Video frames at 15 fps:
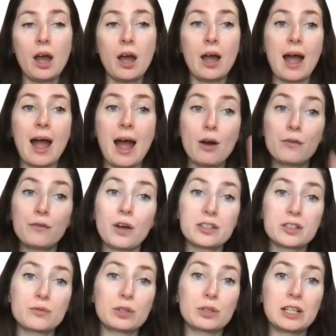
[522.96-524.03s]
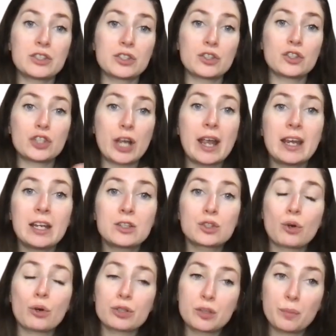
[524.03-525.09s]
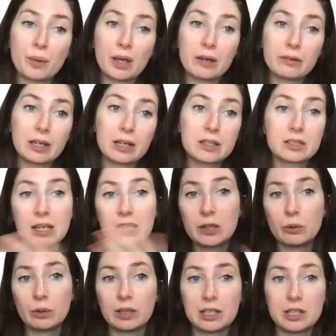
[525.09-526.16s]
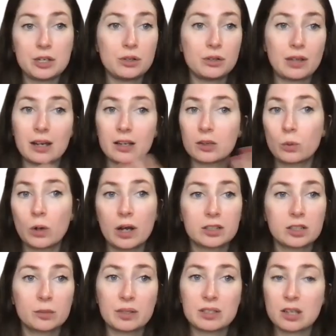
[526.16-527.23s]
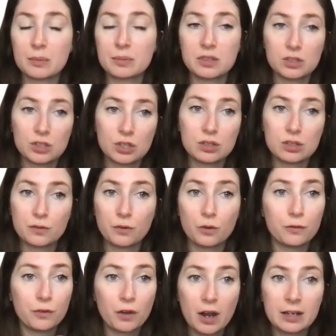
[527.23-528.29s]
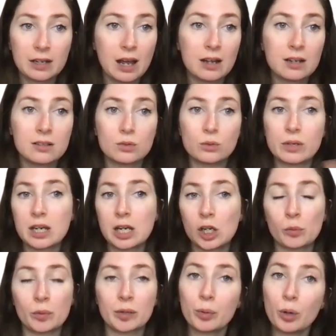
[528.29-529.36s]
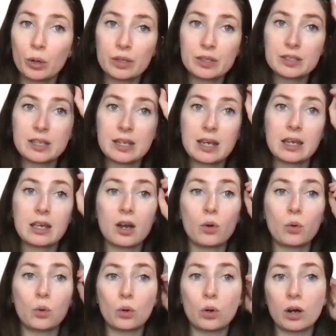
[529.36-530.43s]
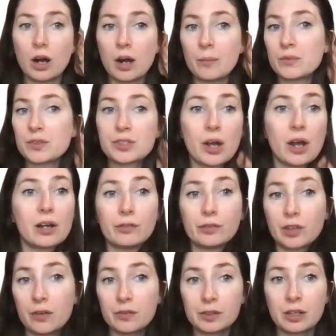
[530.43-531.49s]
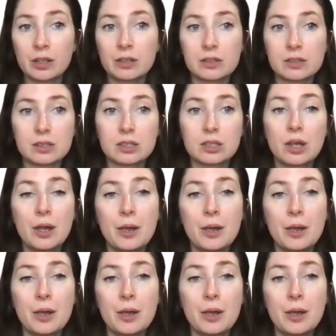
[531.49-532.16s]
How far did religion change across the period? Equally, that word could be substituted for finance or economic policy or style of governance.